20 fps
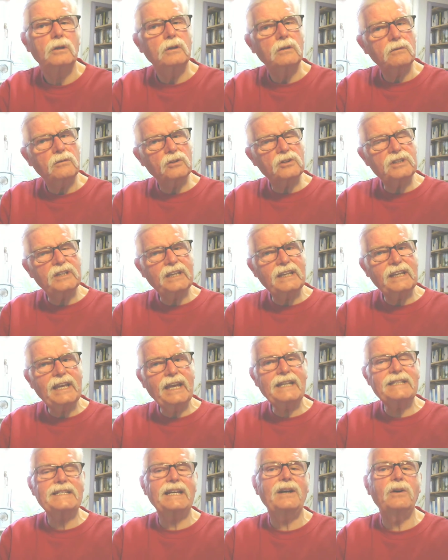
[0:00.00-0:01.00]
You've got to
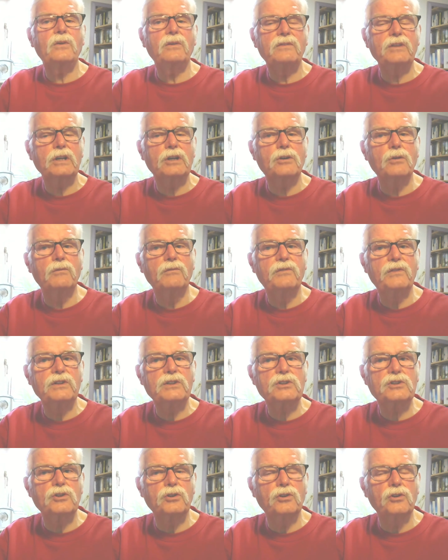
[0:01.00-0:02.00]
get out of your
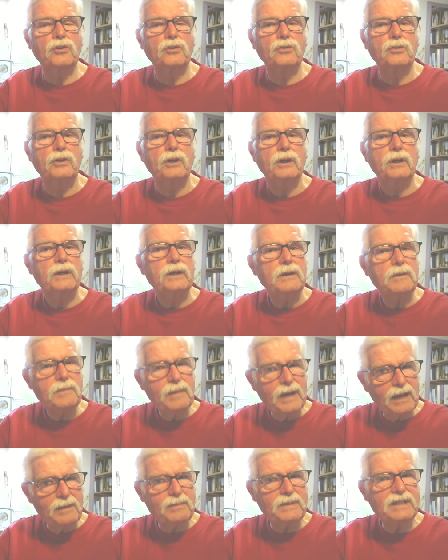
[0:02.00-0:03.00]
comfort zone. You
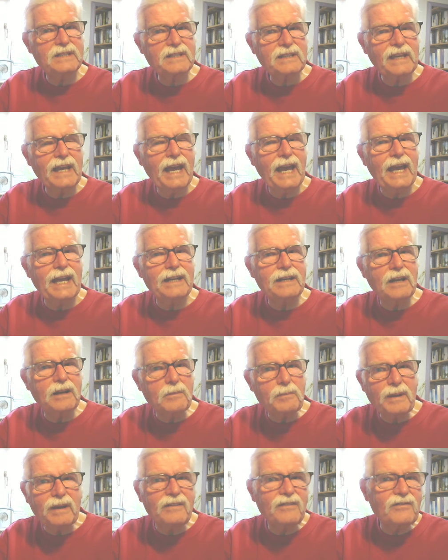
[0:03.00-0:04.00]
might be scared and a
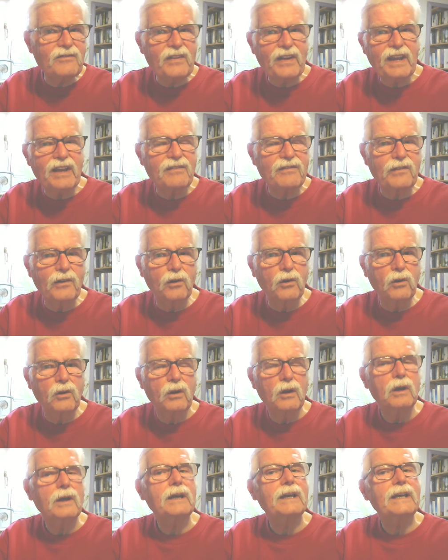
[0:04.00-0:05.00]
bit fearful.
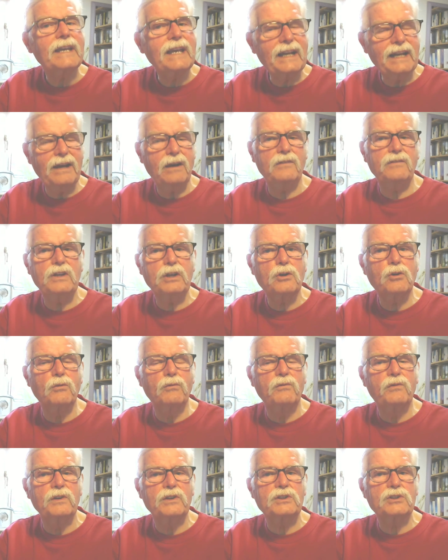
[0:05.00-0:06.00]
Get out of your
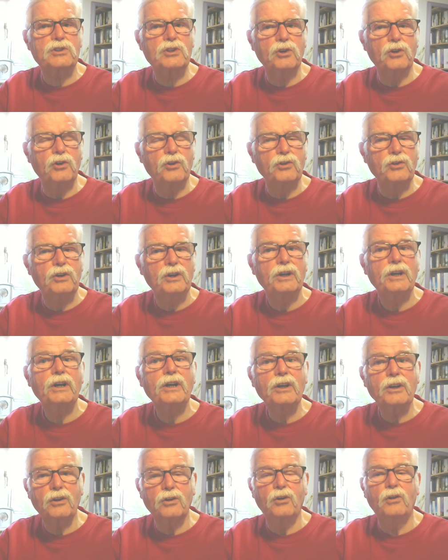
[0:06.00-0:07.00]
comfort zone
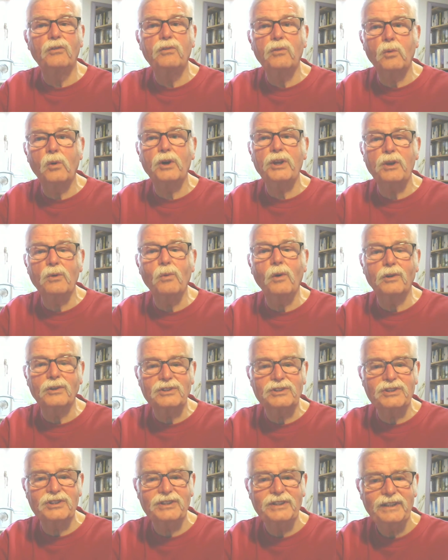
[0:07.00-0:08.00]
and go for what you
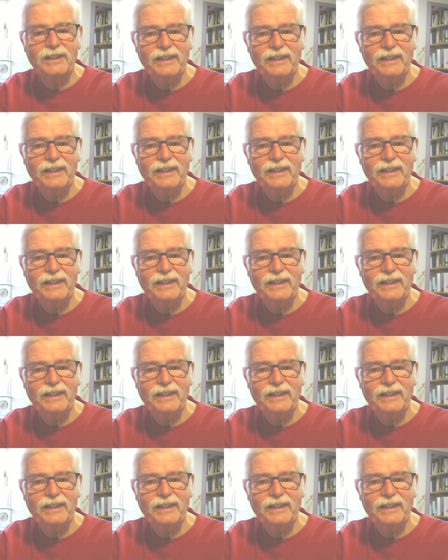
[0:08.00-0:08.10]
want.